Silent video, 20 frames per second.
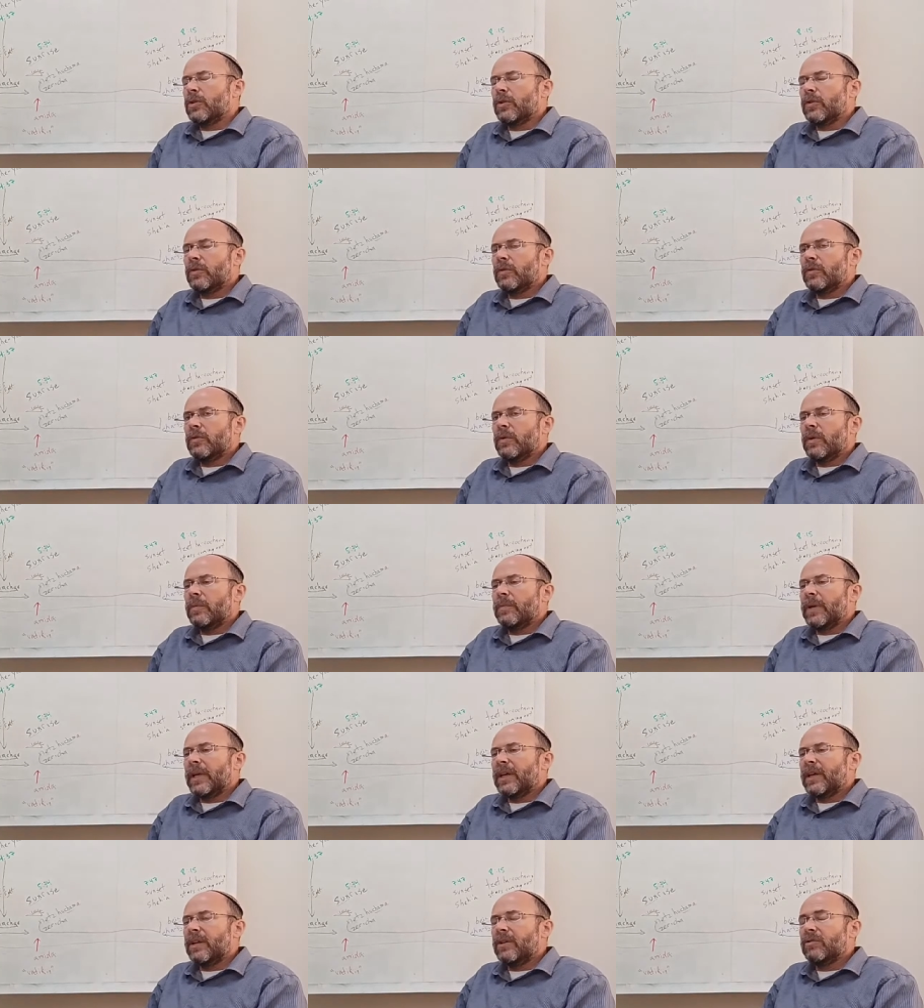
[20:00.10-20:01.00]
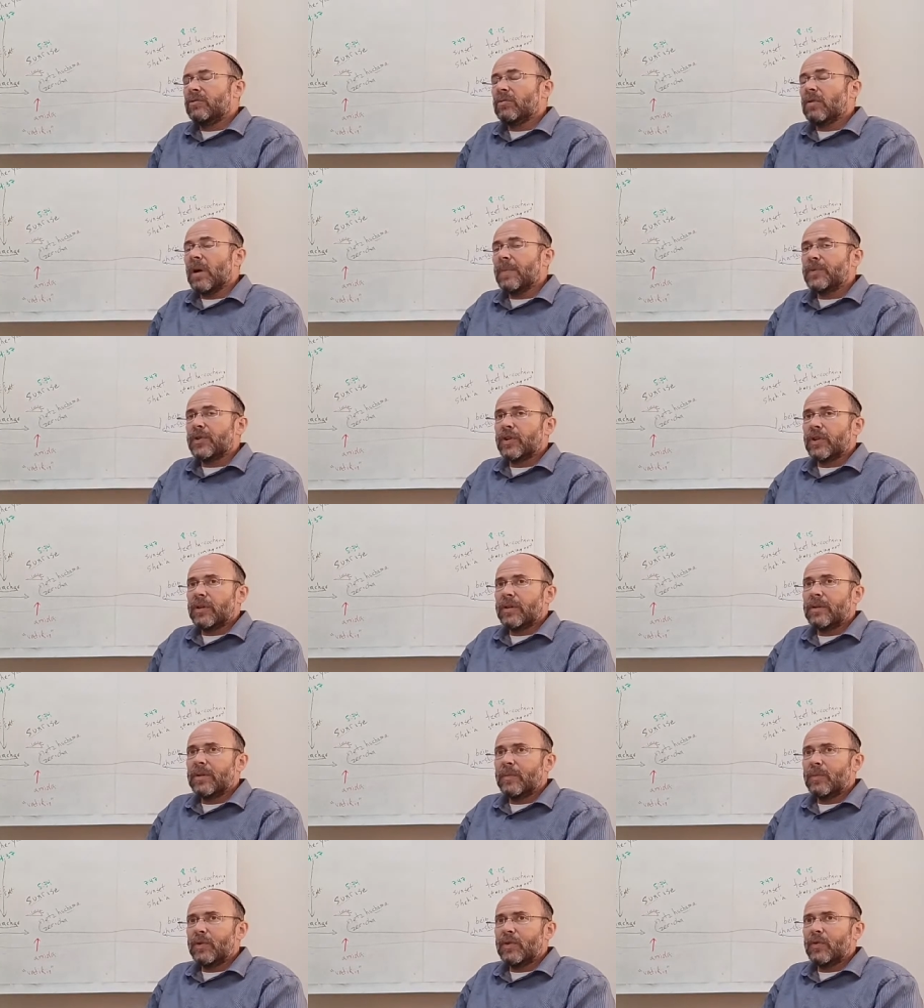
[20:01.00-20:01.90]
to make an interruption
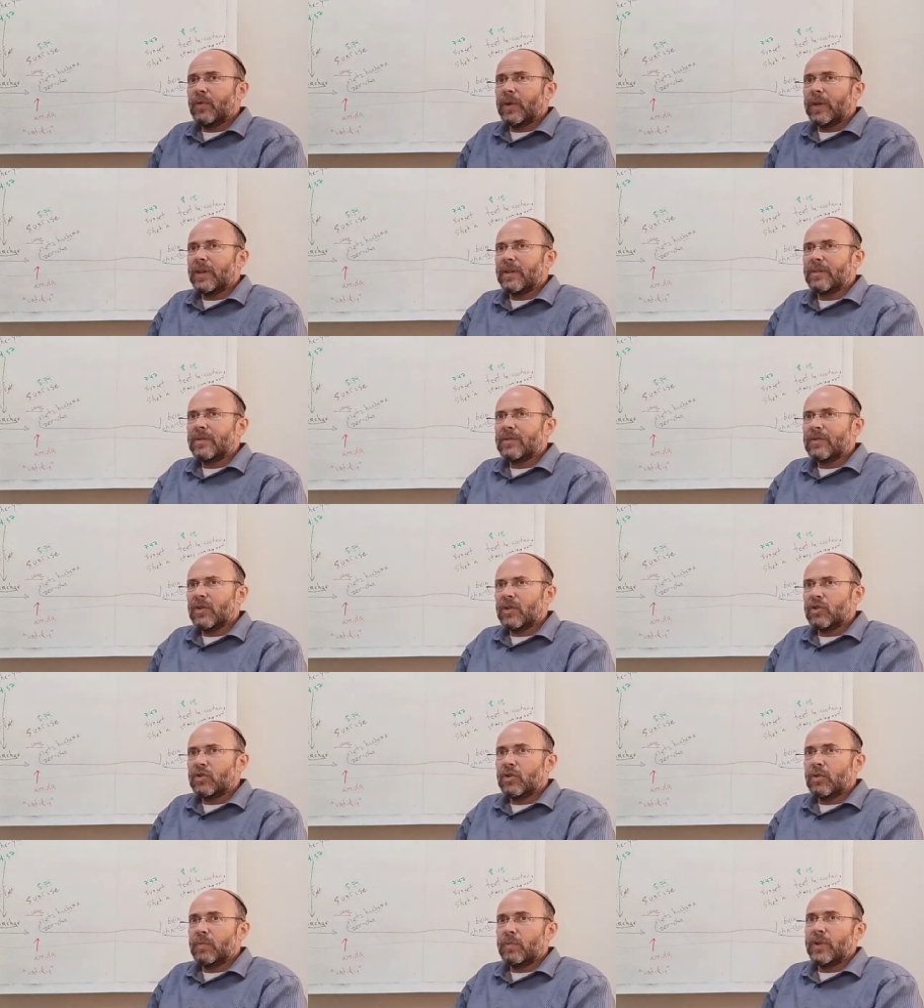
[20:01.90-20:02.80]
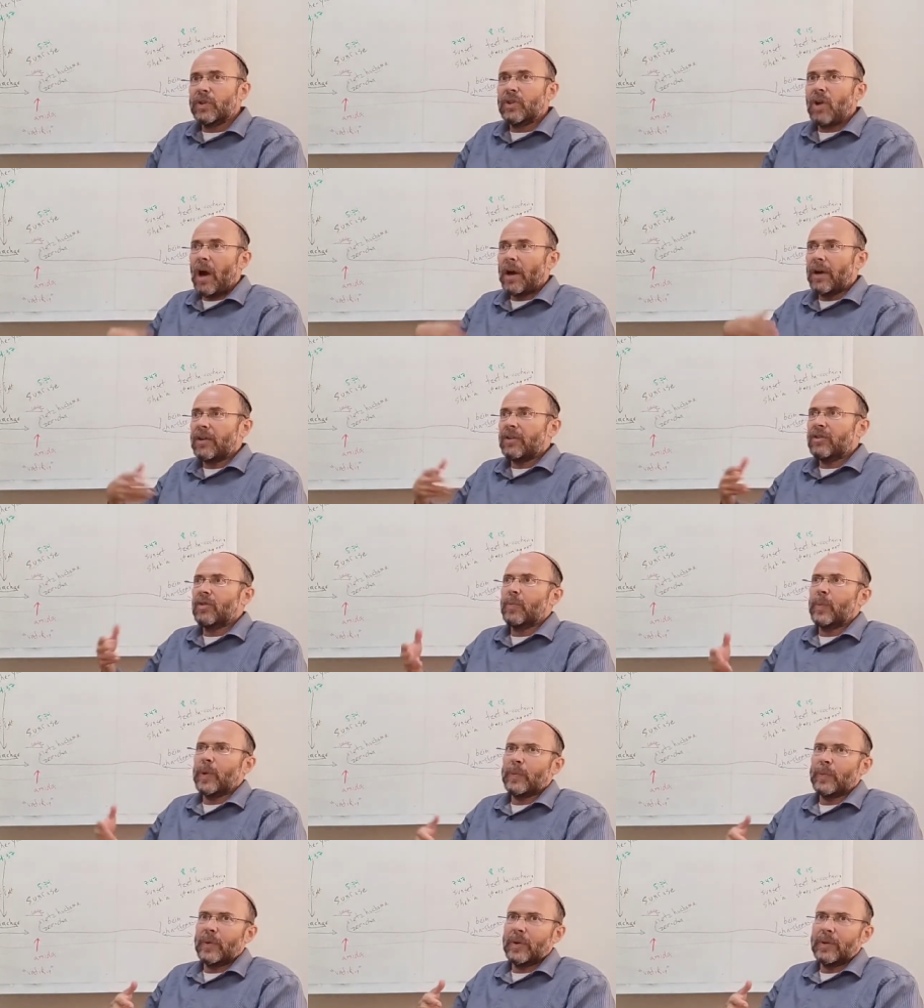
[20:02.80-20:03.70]
in between. So you shouldn't be talking to
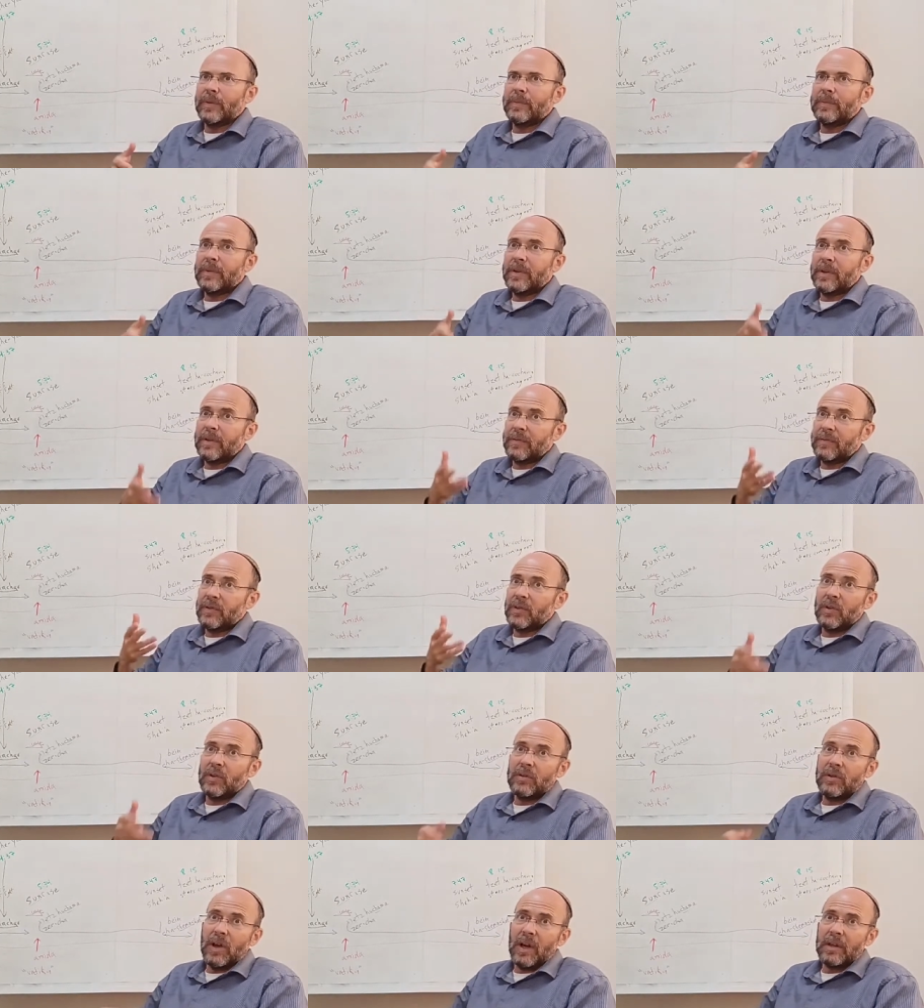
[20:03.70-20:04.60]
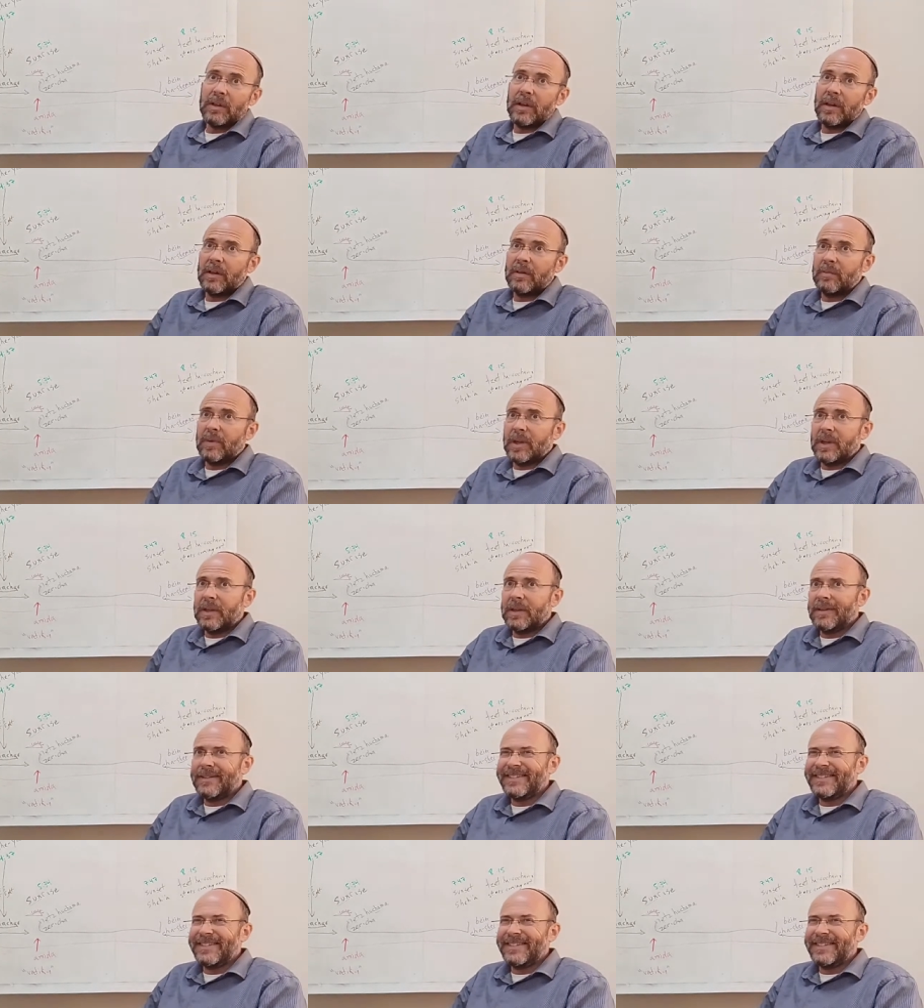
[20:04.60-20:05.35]
people. But if you don't talk to anybody,